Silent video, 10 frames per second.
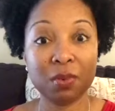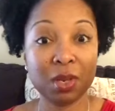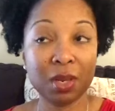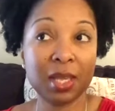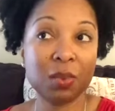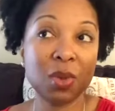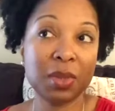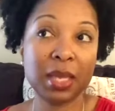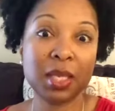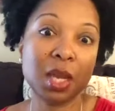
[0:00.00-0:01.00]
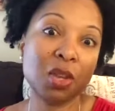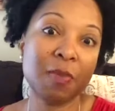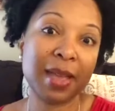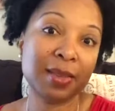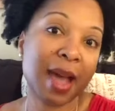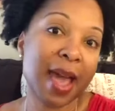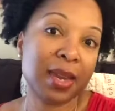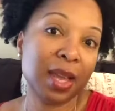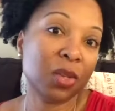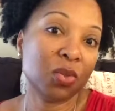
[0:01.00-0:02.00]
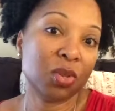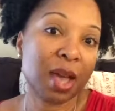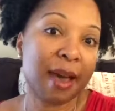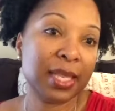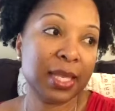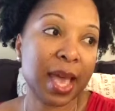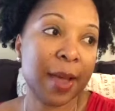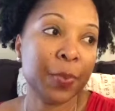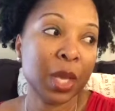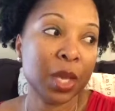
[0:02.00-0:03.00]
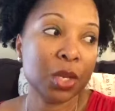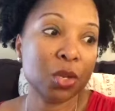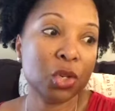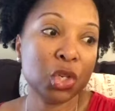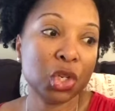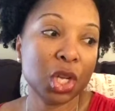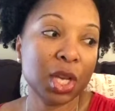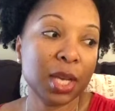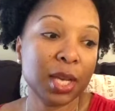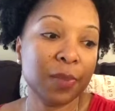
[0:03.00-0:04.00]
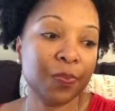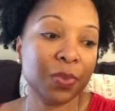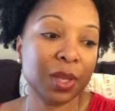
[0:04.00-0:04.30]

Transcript: it's what they tell you about diet and exercise, that you should